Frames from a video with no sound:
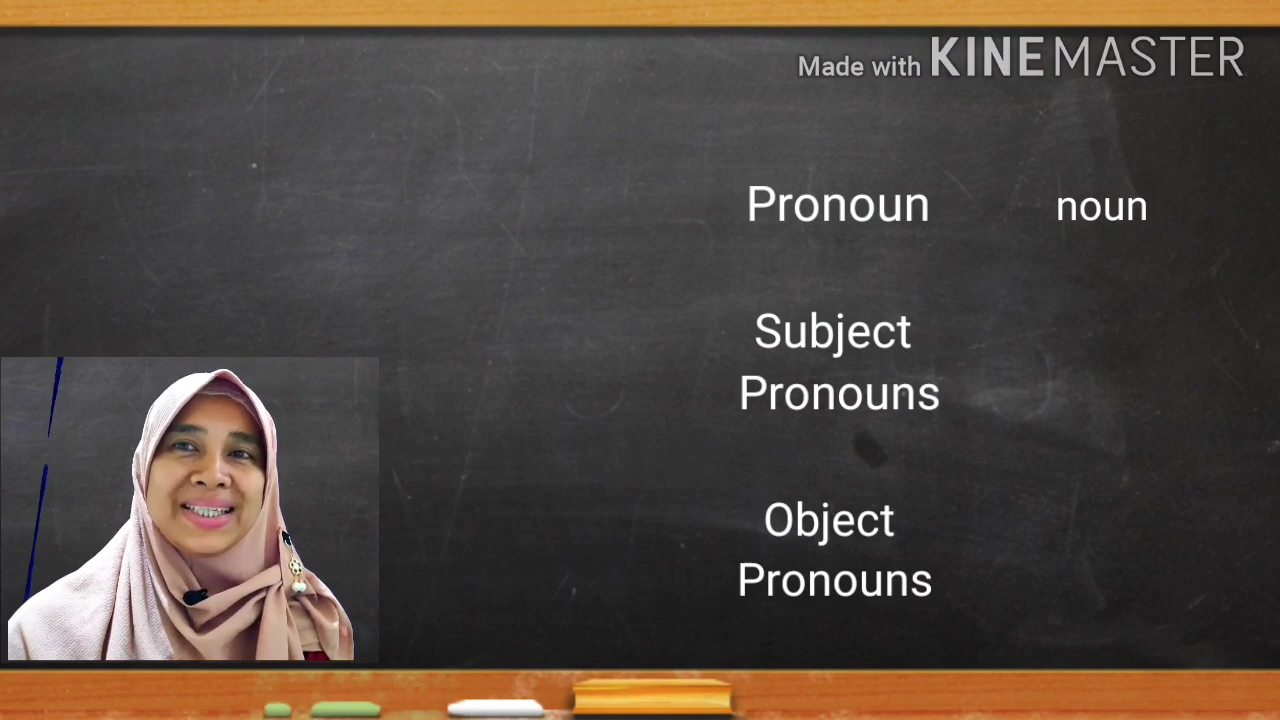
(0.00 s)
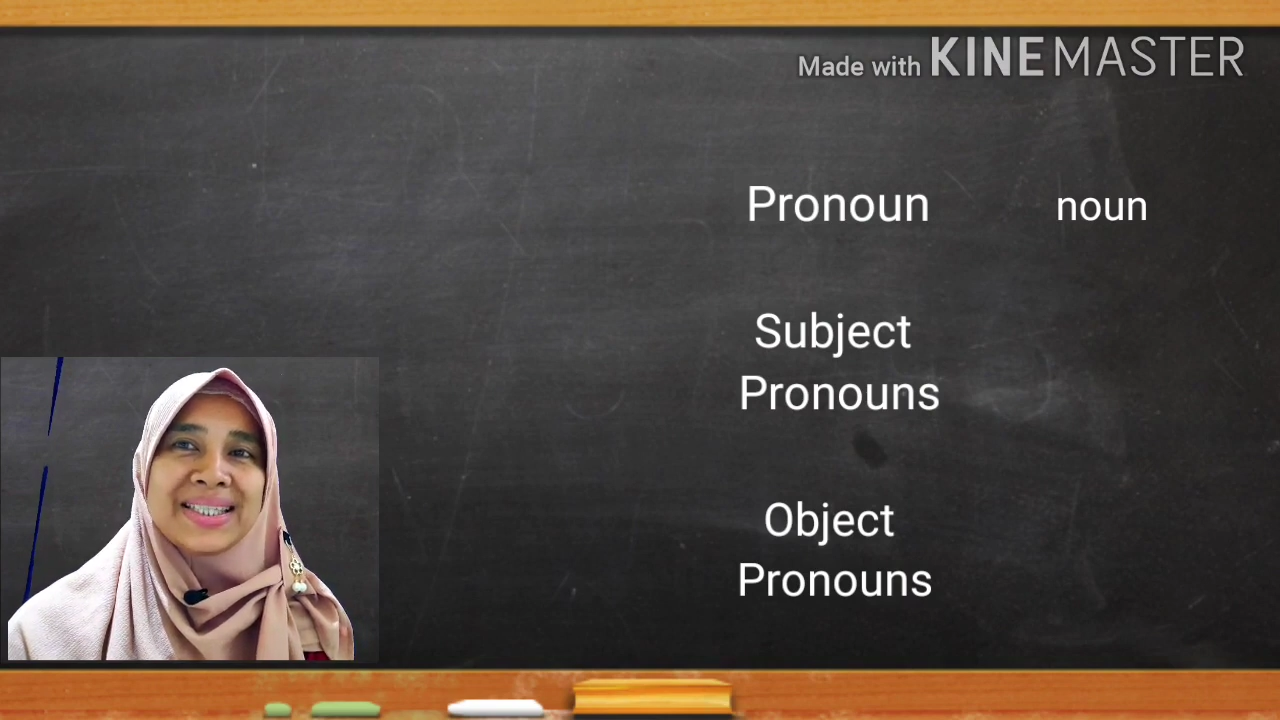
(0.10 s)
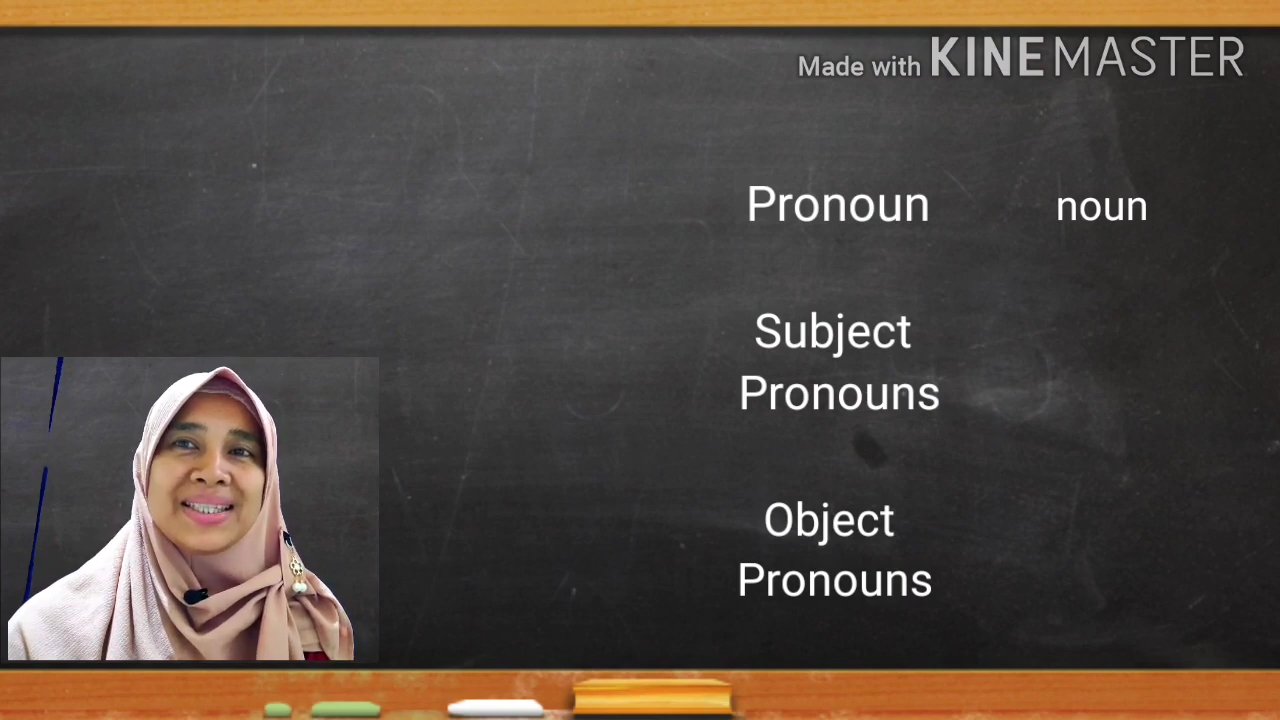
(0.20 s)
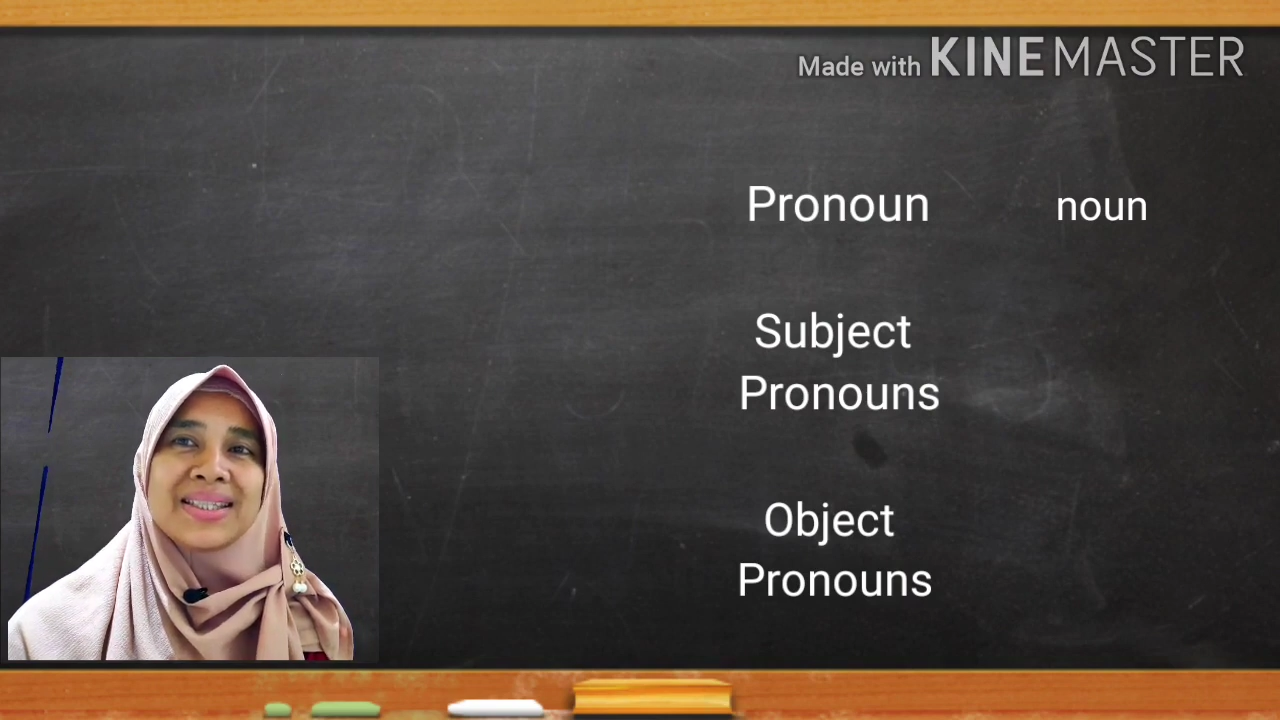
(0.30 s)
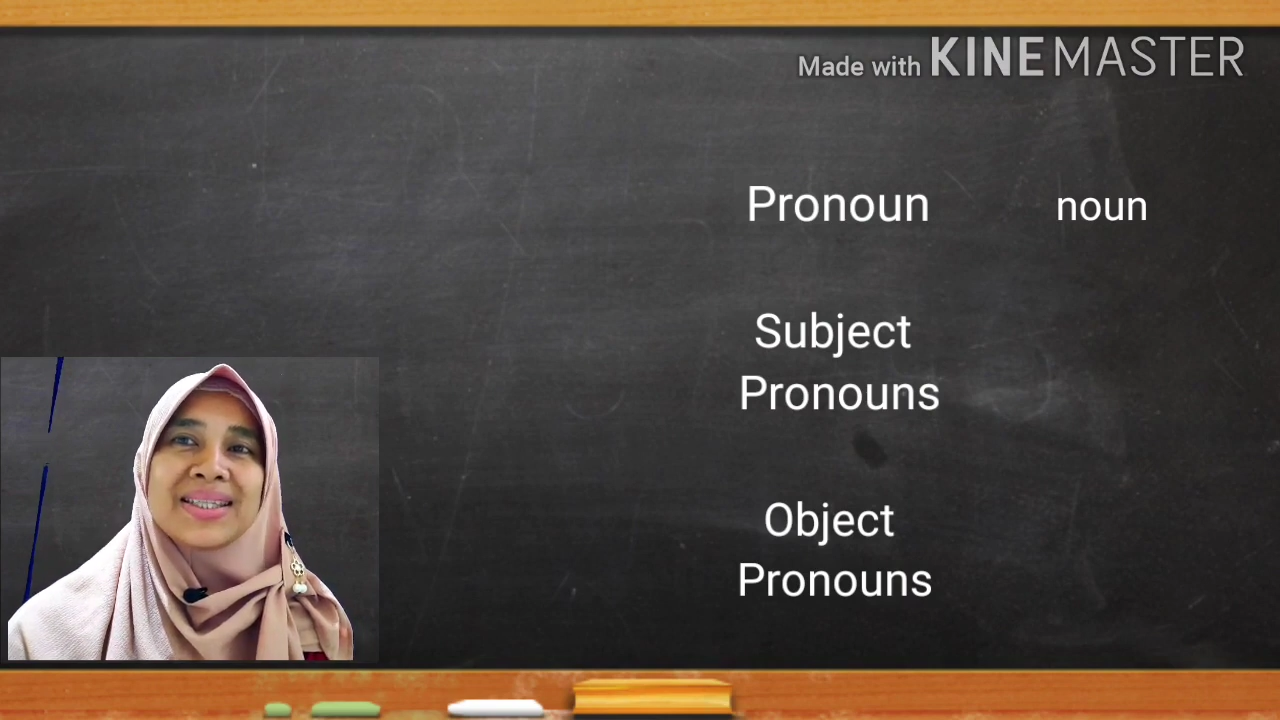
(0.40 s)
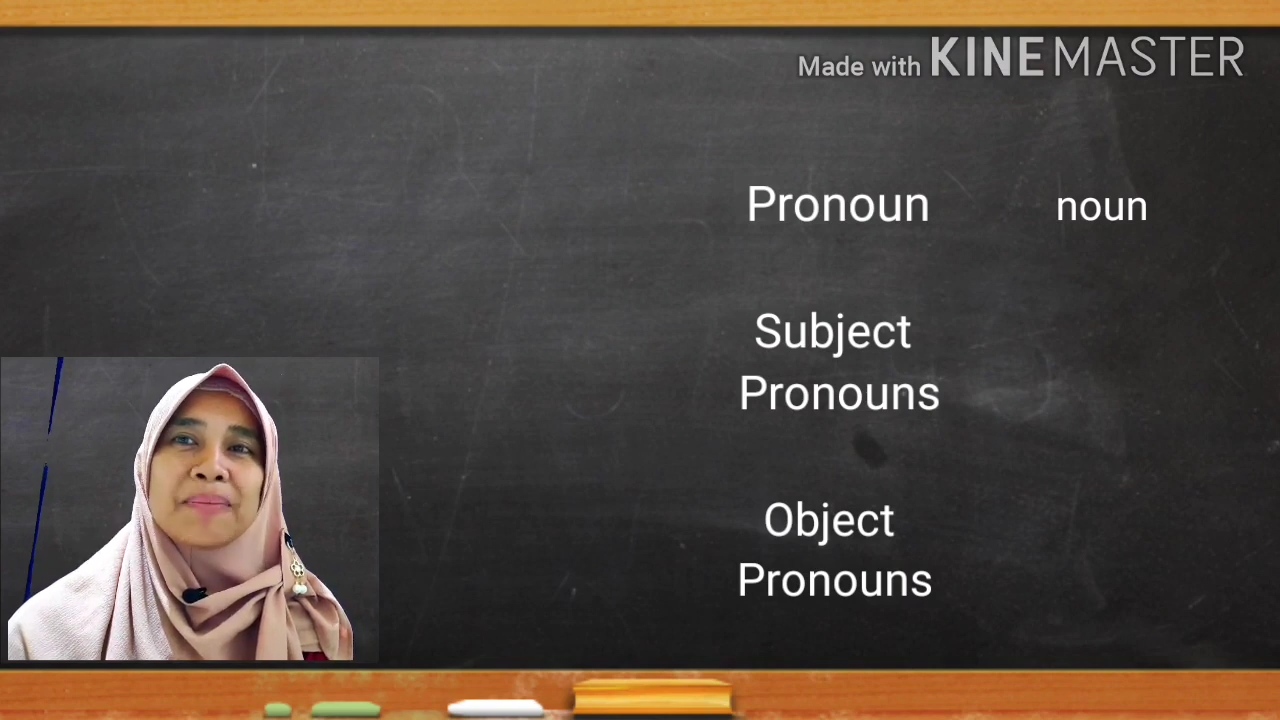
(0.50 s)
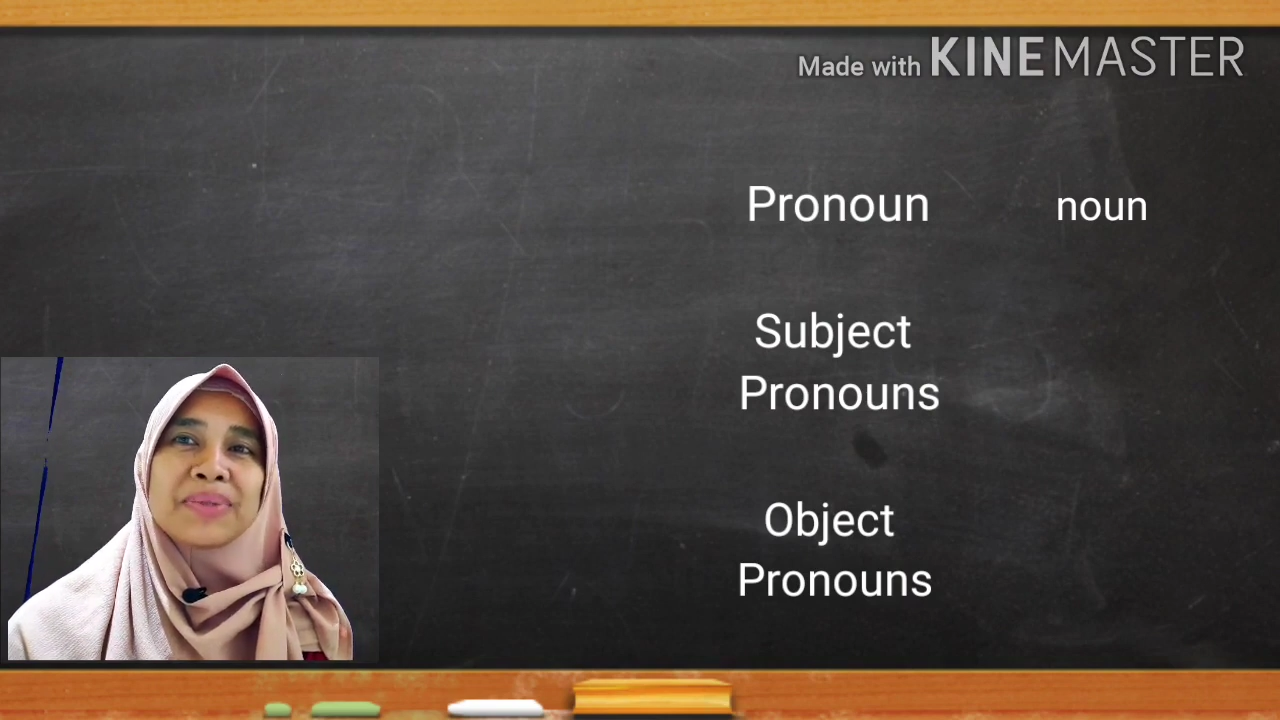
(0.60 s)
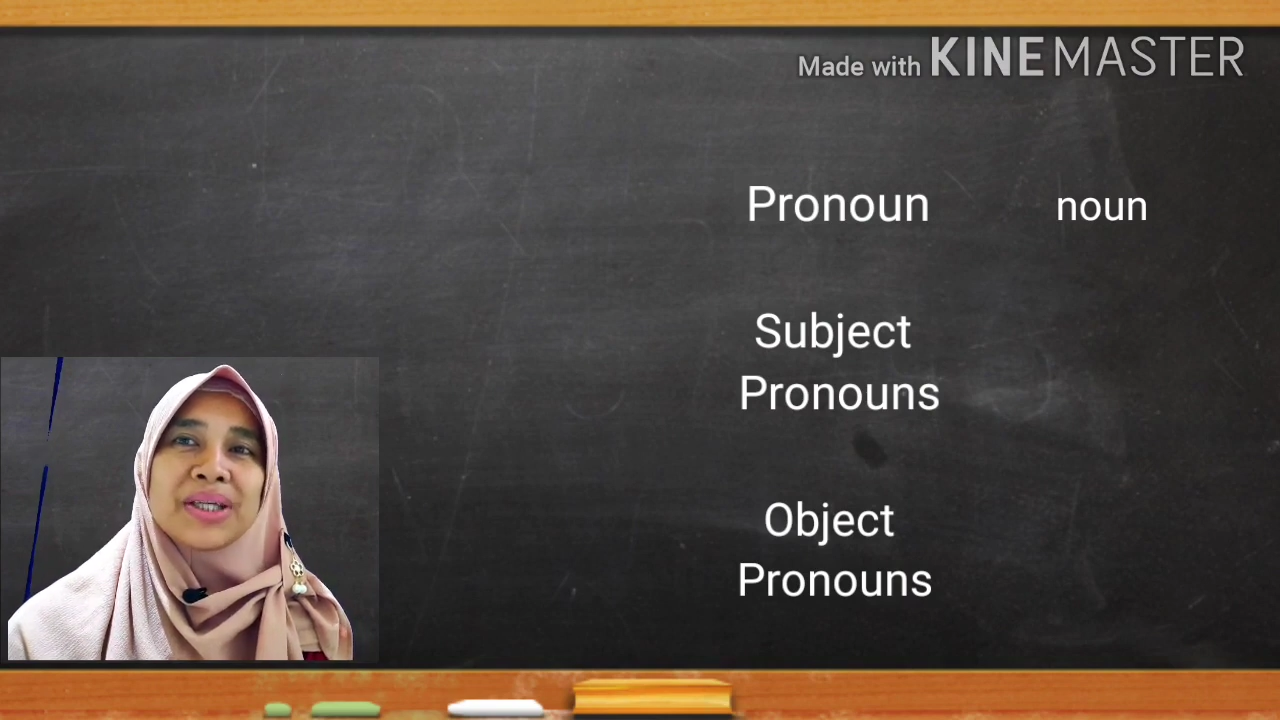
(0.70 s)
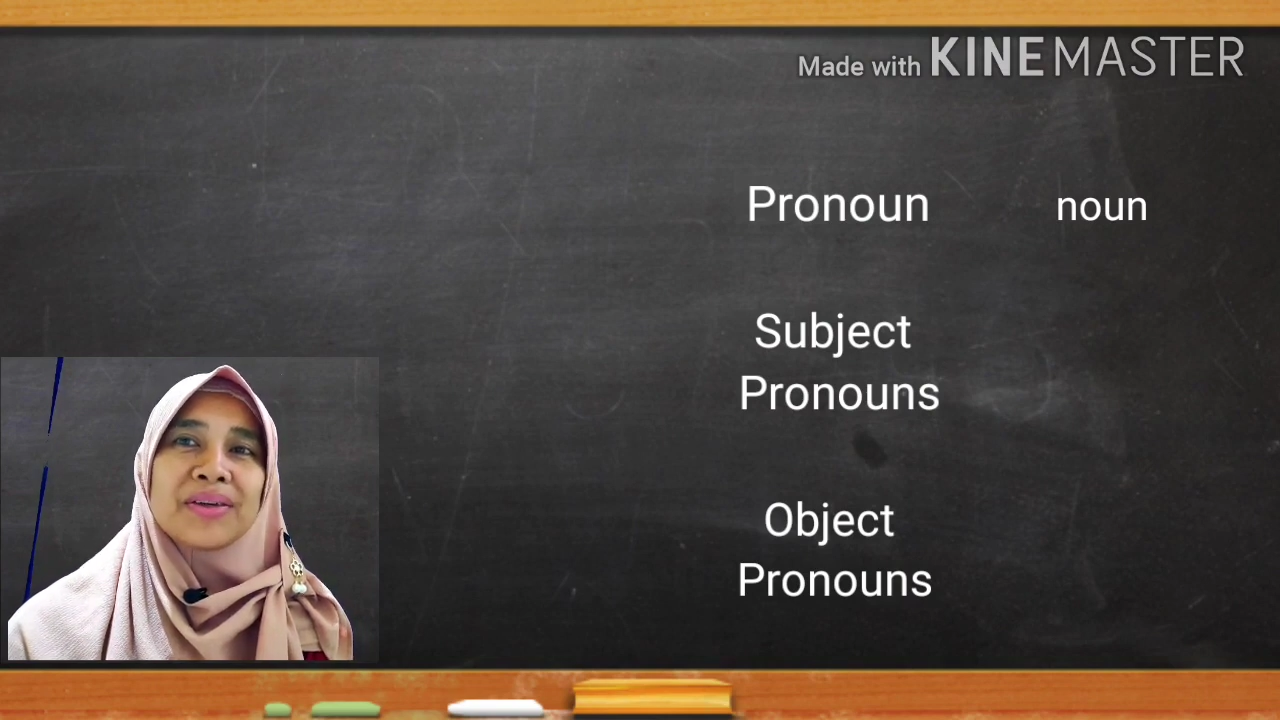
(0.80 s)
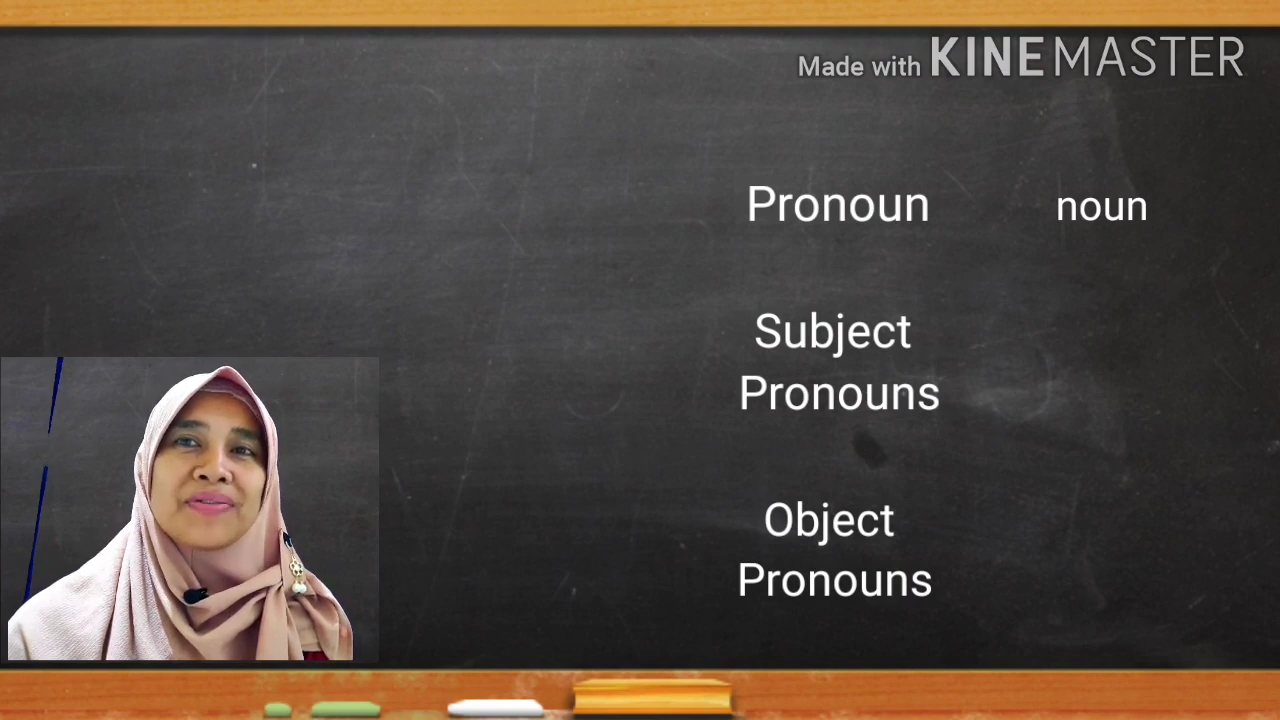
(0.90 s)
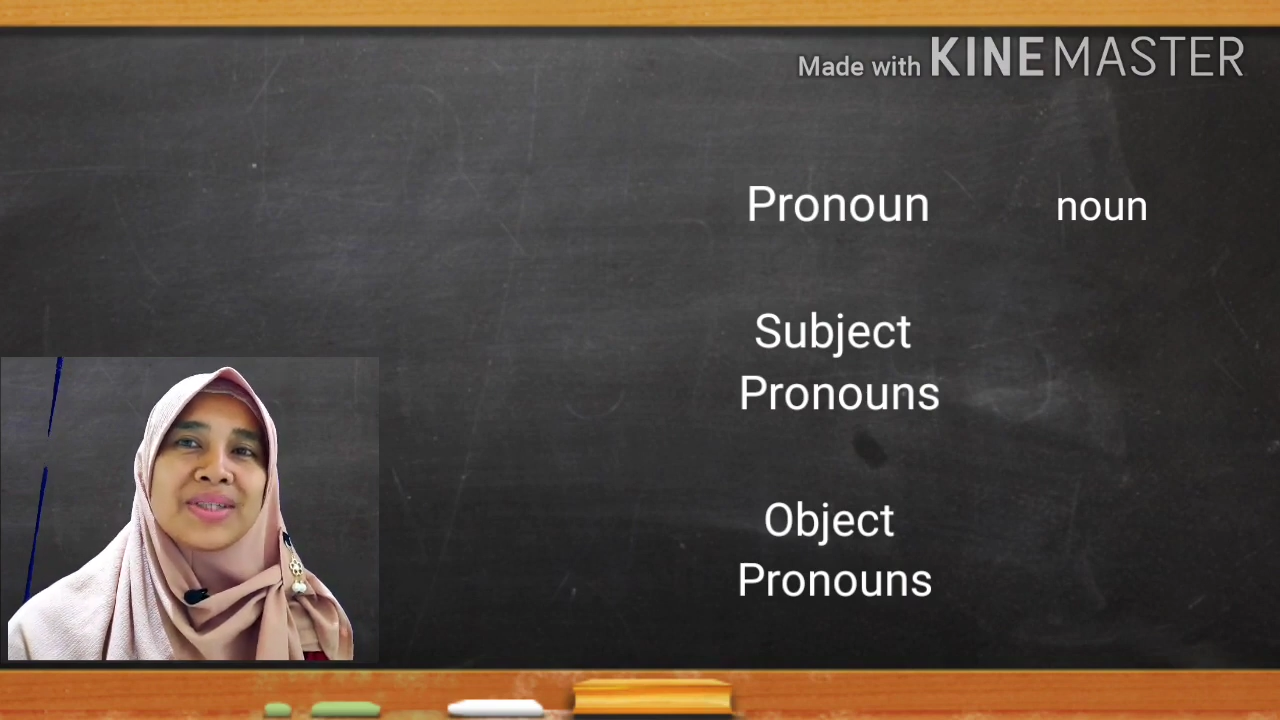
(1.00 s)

is the subject of